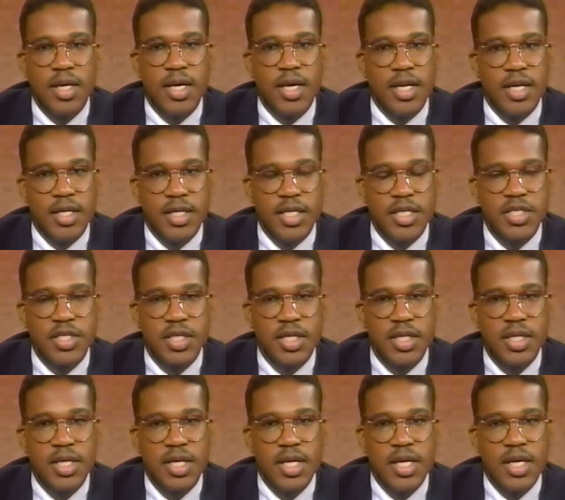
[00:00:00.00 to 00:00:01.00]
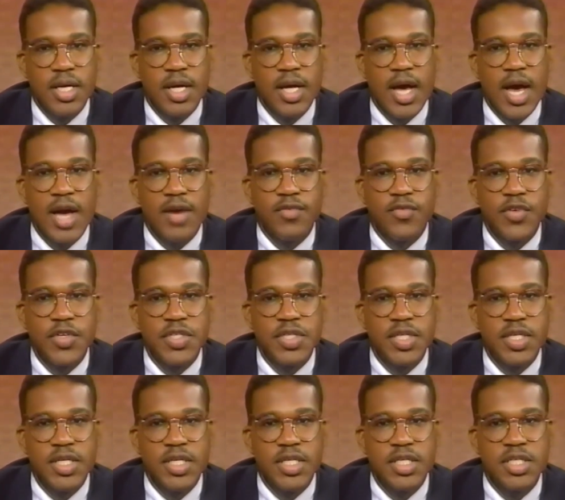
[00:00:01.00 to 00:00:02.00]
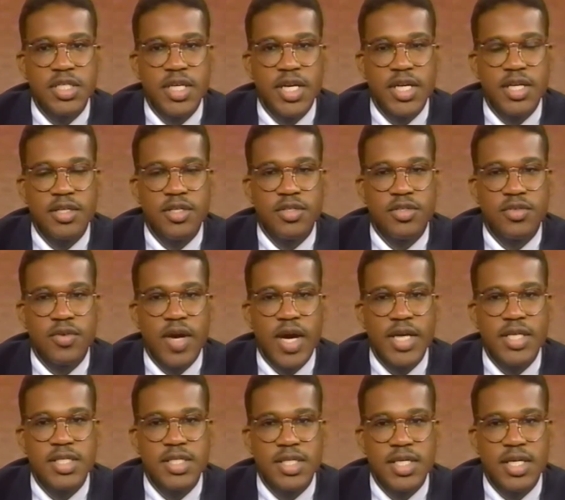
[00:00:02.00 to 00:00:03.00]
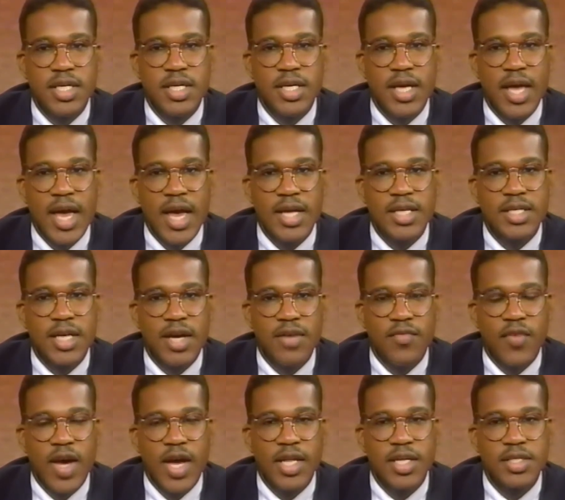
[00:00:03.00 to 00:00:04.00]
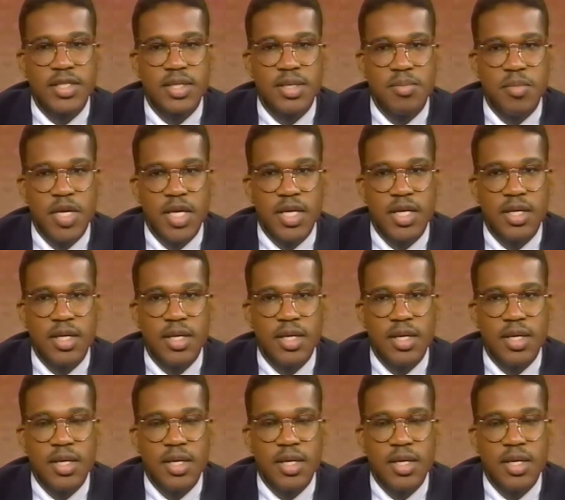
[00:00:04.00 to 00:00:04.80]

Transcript: In addition, I have recently initiated the Tri-City Anti-Violence Committee,